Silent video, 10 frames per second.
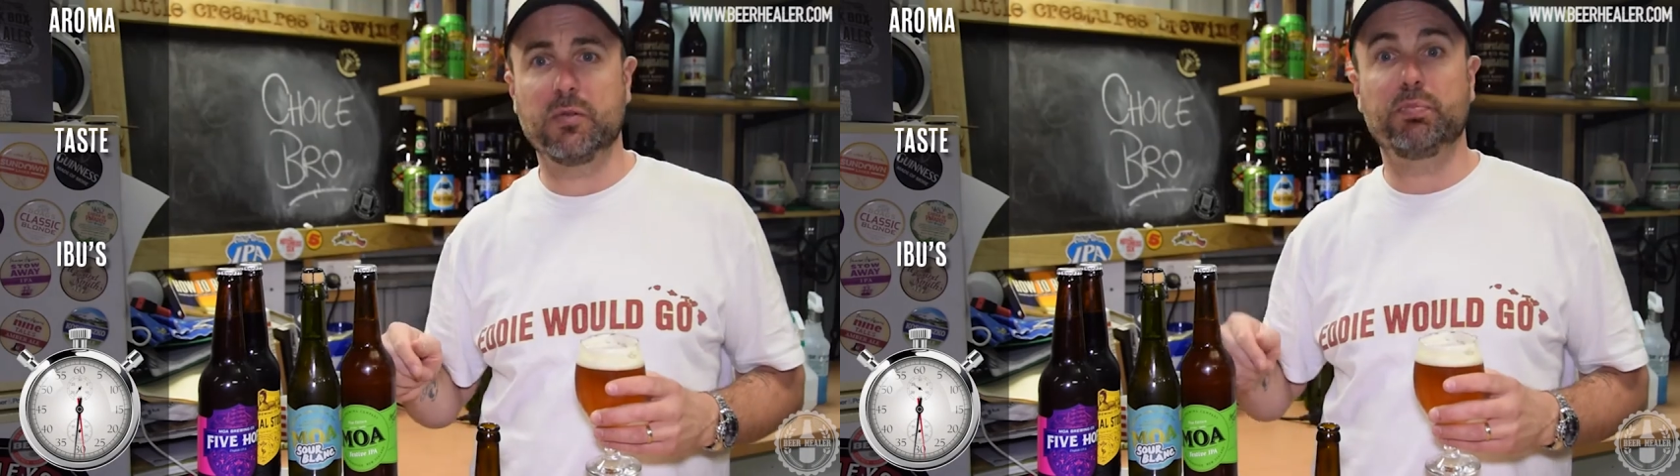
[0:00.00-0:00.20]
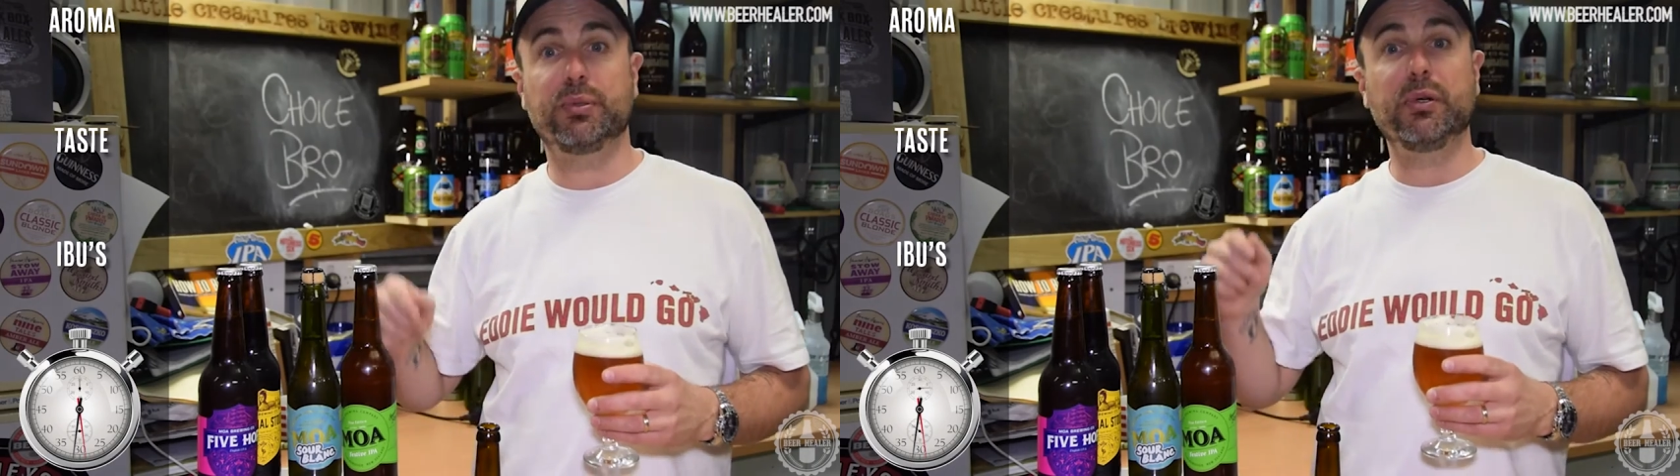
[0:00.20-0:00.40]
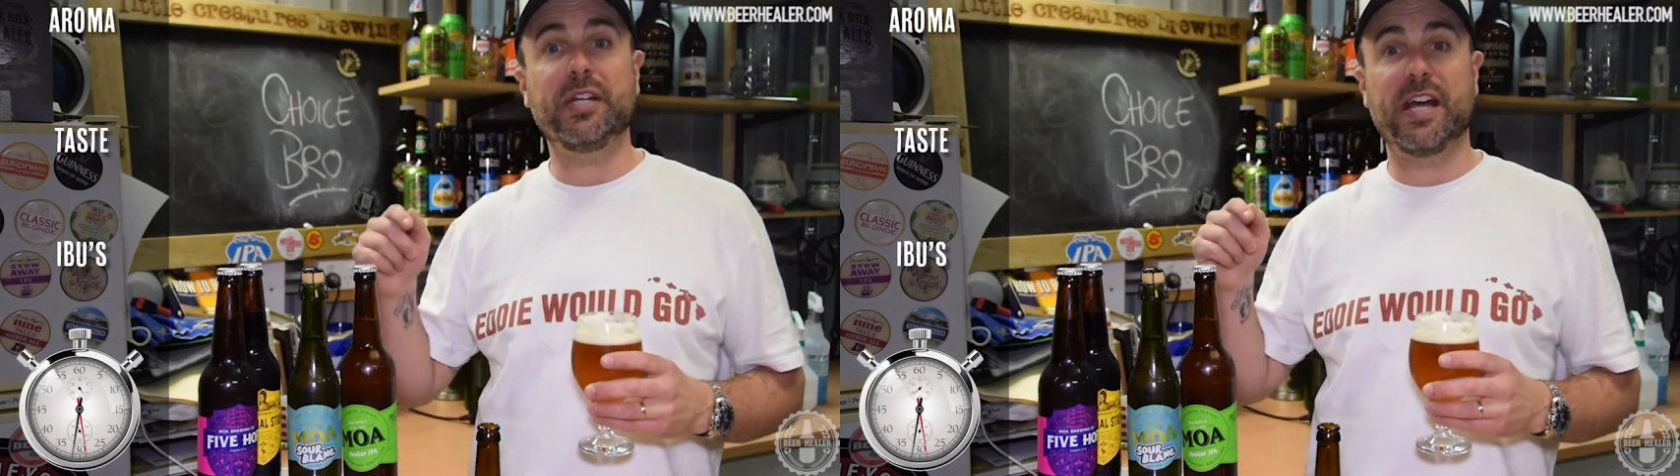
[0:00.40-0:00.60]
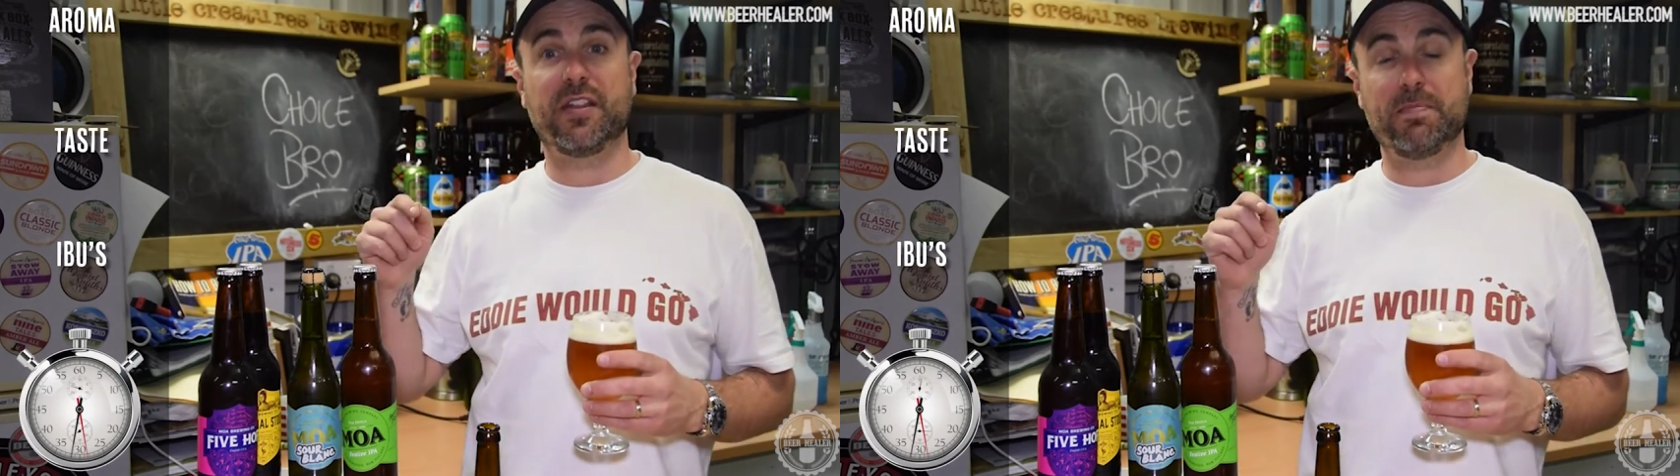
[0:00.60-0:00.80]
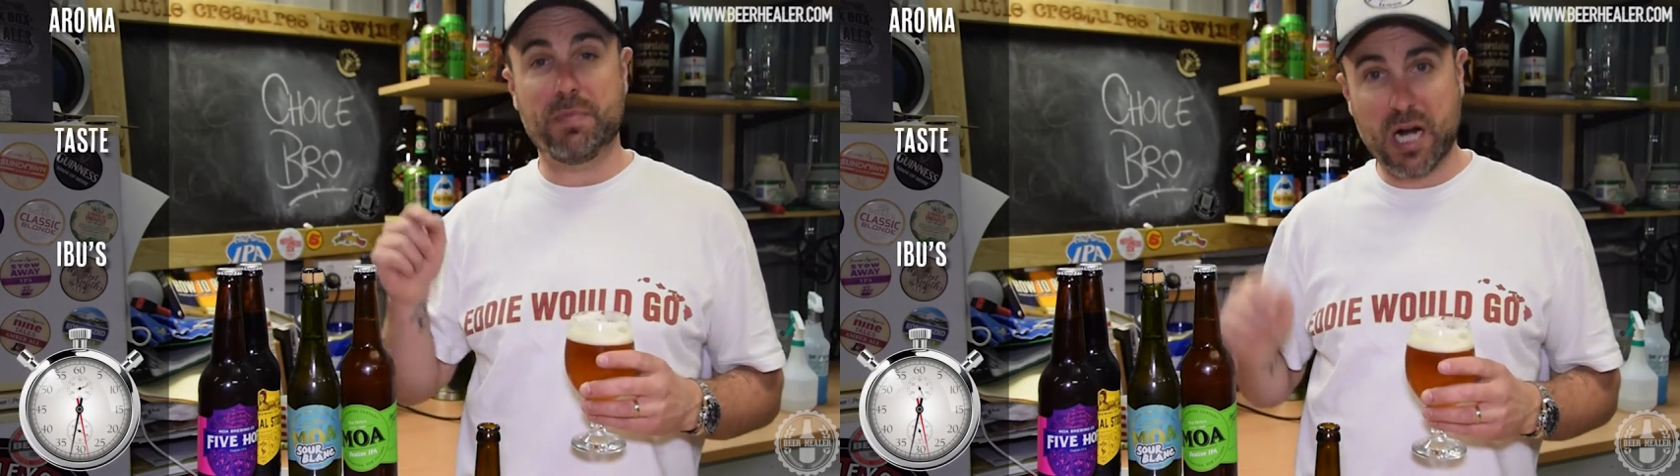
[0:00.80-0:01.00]
brewing out of
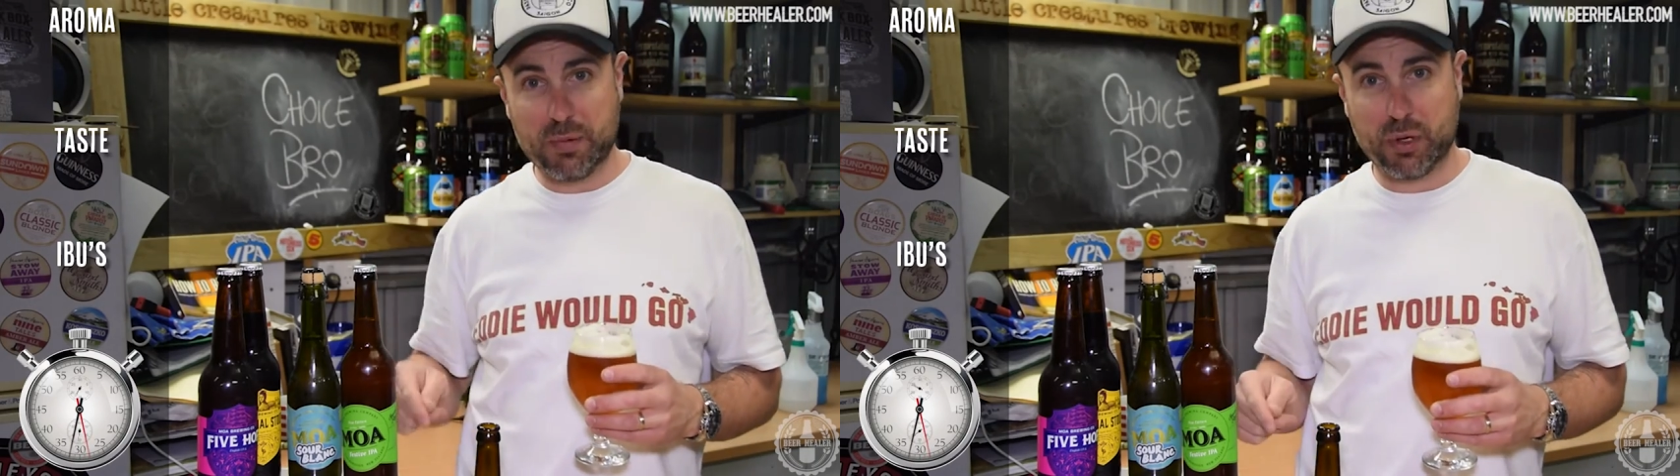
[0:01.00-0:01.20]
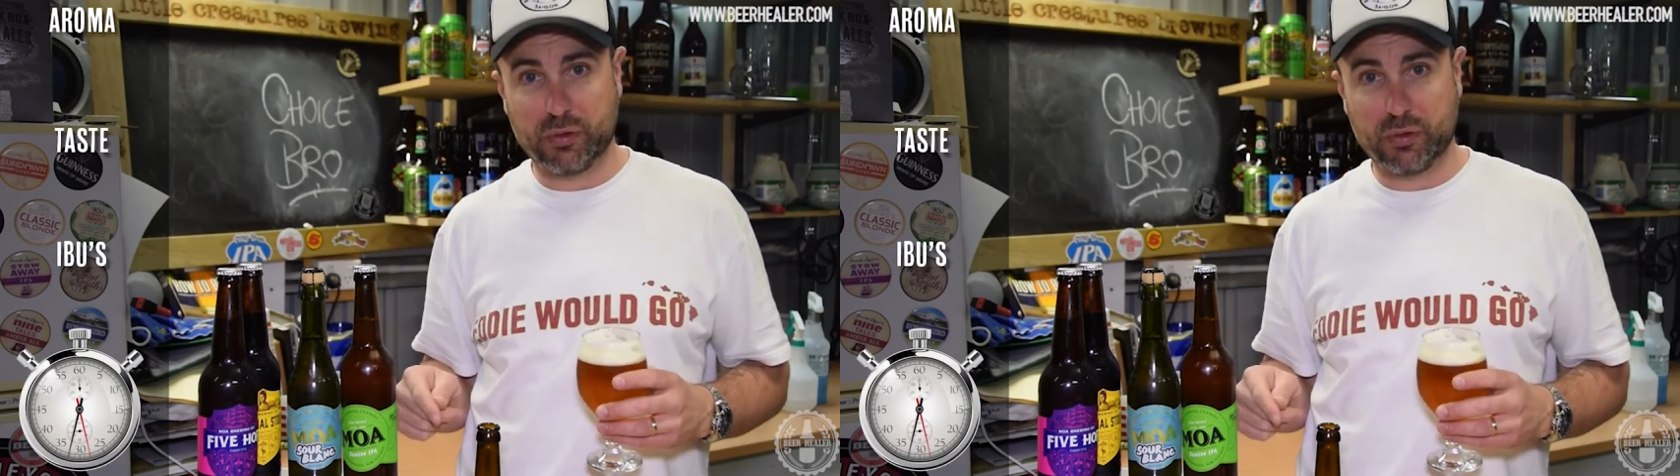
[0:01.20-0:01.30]
the Marlborough